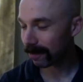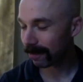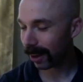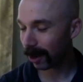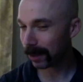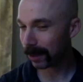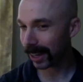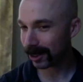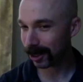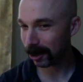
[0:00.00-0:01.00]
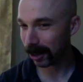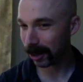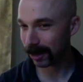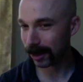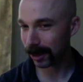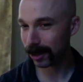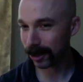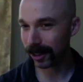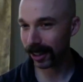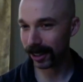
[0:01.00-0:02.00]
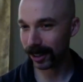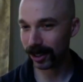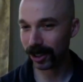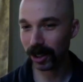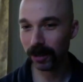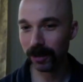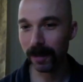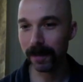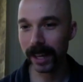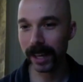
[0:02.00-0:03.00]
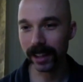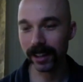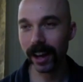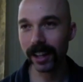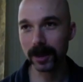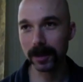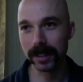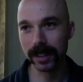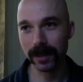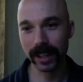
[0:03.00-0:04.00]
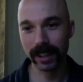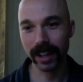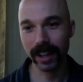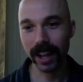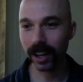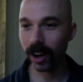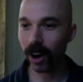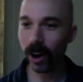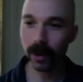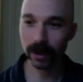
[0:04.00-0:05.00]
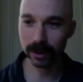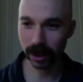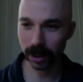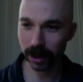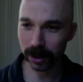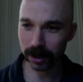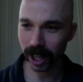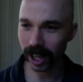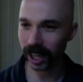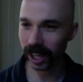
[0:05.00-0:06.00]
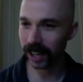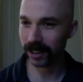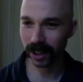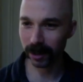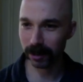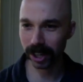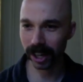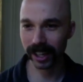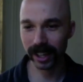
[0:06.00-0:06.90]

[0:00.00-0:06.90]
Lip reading: I hope that answers your question, but those are the two for me. They're not specific, you know, oh, it was a Thursday and the sun was shining.